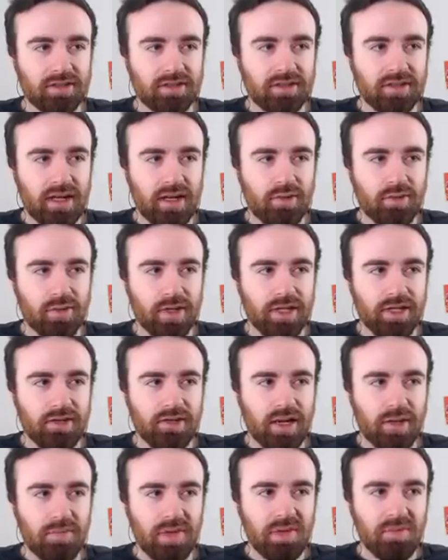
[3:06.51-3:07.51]
Now what? You're
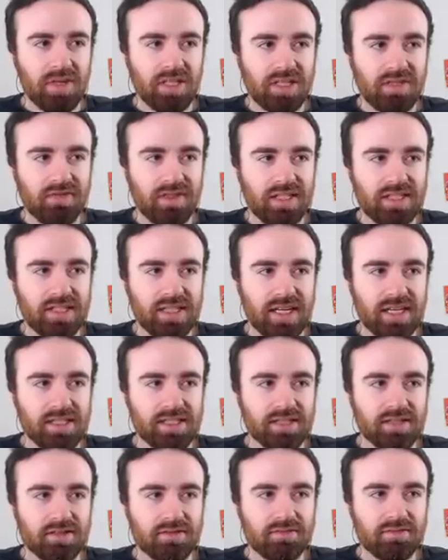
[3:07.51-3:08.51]
not being much of an
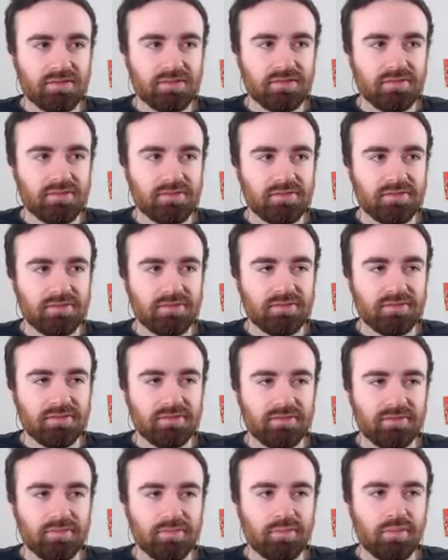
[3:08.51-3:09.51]
assassin.
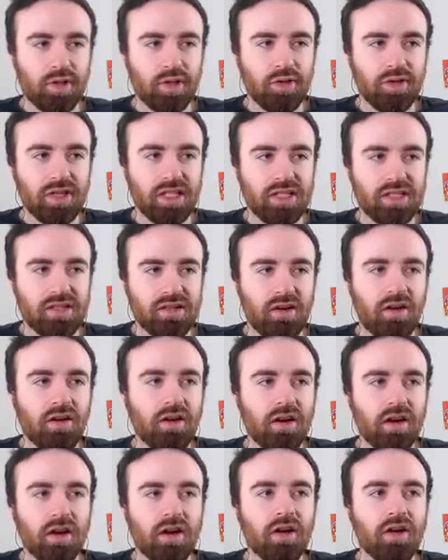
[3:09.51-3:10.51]
Bro, this
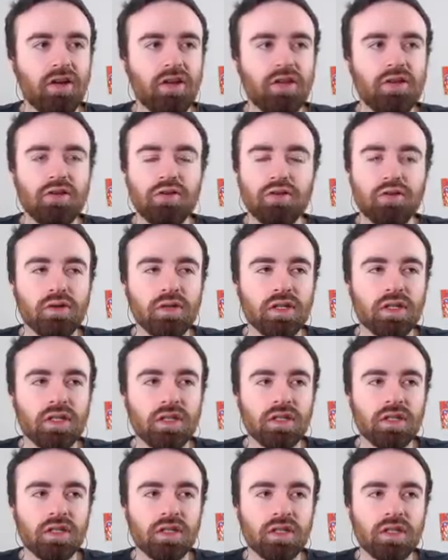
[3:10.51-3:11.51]
Tara, are you
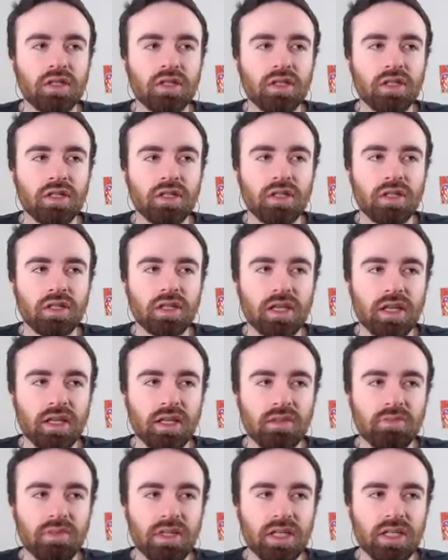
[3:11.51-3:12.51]

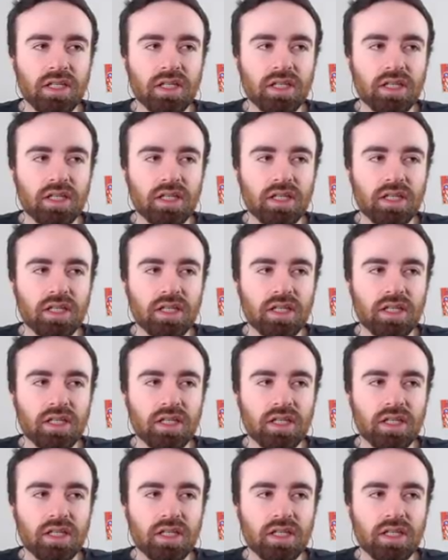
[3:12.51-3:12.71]
kidding me?